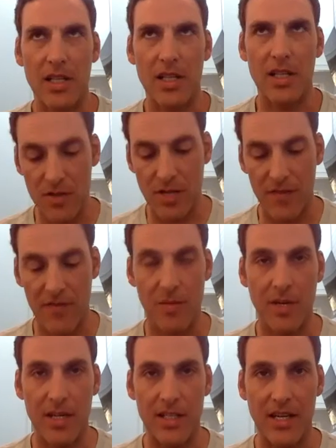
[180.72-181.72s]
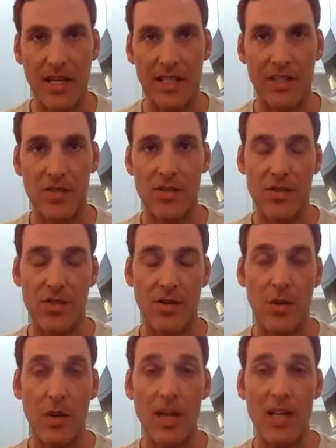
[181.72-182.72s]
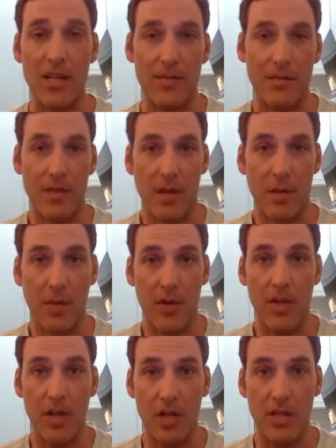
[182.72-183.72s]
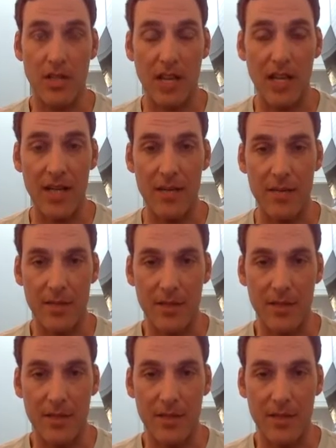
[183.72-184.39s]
years after my diagnosis. So I waited a pretty long time,